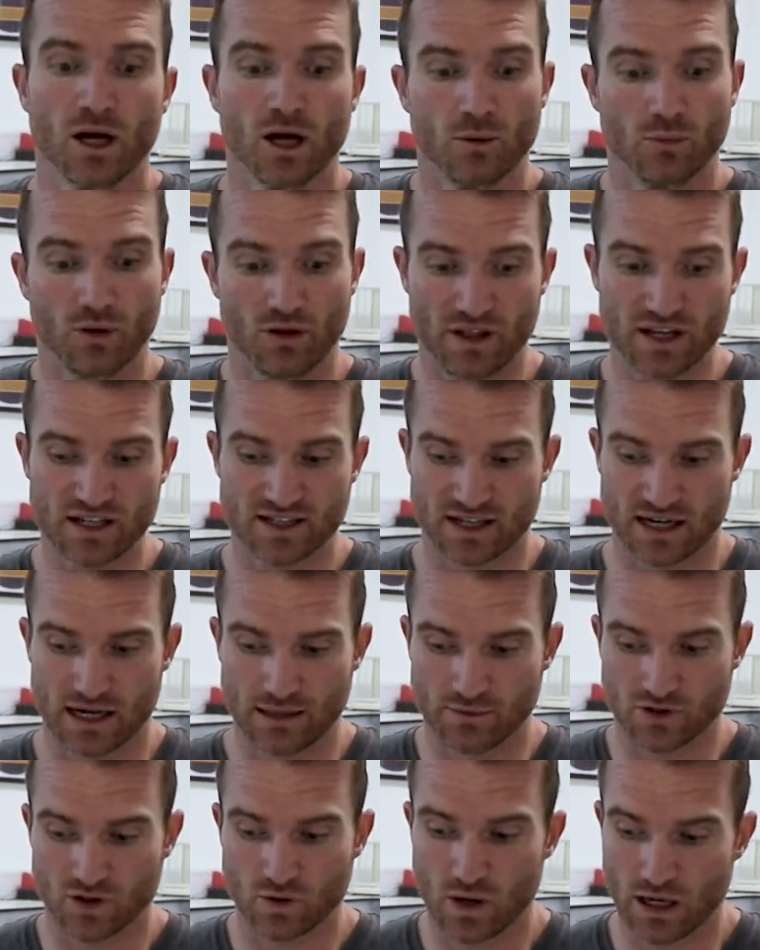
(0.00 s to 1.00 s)
But this time
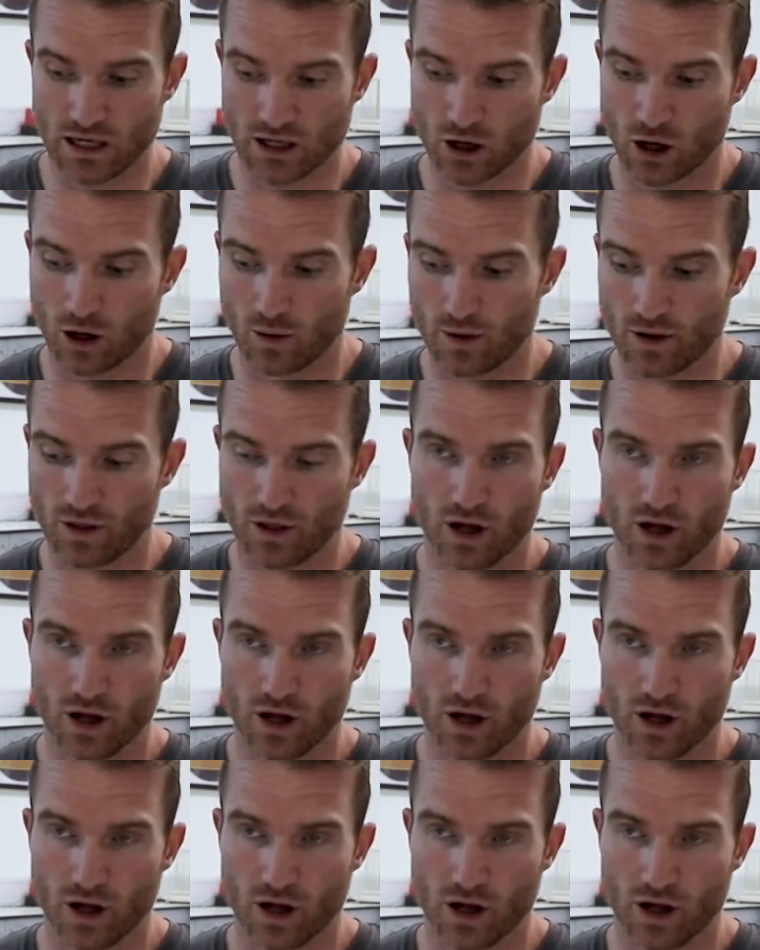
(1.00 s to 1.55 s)
it's quite common